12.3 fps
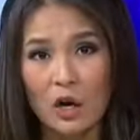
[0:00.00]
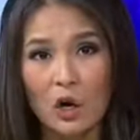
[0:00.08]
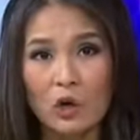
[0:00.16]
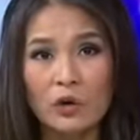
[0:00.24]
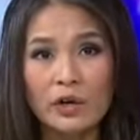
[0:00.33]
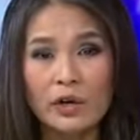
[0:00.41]

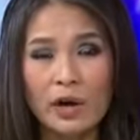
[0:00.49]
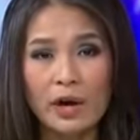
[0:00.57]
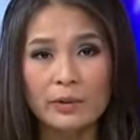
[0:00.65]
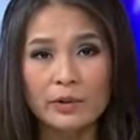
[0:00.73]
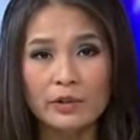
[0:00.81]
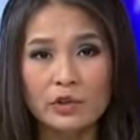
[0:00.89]
Earlier,
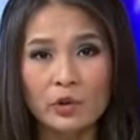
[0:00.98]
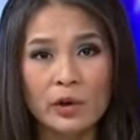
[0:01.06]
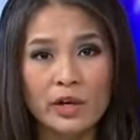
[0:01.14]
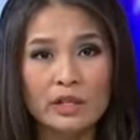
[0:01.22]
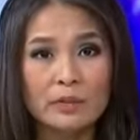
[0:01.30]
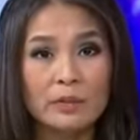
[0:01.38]
I was
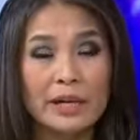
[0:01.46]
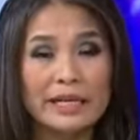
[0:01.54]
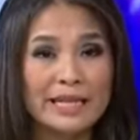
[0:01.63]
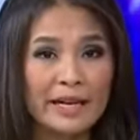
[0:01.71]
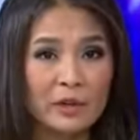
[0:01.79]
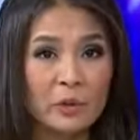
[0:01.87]
joined by
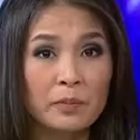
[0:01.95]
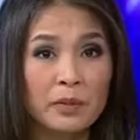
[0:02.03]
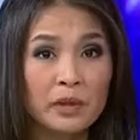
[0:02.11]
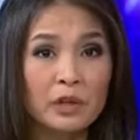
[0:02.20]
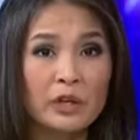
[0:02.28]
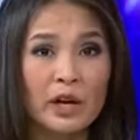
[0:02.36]
Daniel
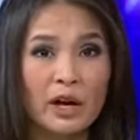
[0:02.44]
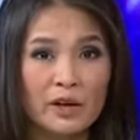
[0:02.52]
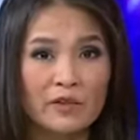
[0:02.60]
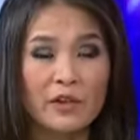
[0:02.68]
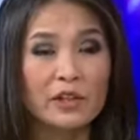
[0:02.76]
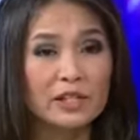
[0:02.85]
Miller
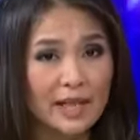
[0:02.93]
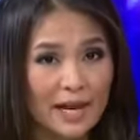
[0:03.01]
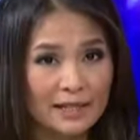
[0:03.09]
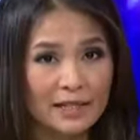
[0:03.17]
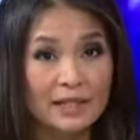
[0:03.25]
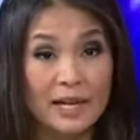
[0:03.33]
of the
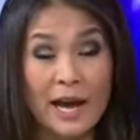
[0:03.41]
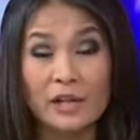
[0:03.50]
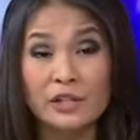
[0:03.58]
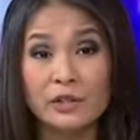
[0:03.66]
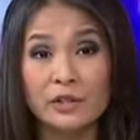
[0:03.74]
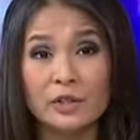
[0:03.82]
Texas
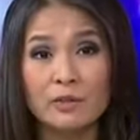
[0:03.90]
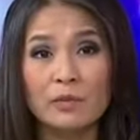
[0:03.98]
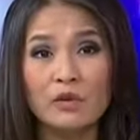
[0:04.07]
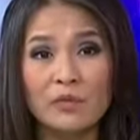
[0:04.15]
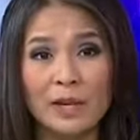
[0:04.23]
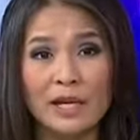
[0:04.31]
Nationalist
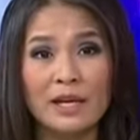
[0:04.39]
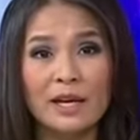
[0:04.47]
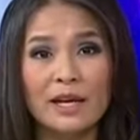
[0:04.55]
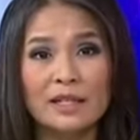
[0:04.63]
Movement